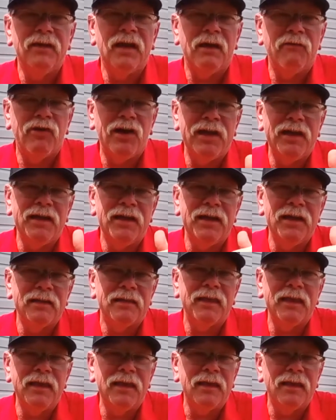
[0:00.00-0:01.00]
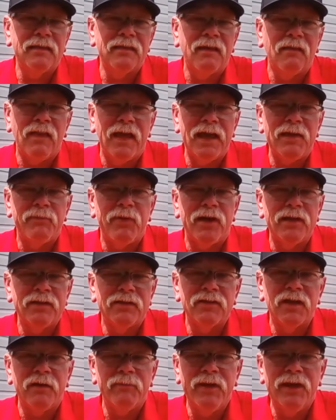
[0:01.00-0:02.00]
I want you to hit the, uh, the like button,
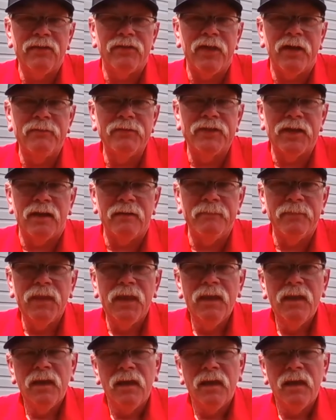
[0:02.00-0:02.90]
so give me a thumbs up.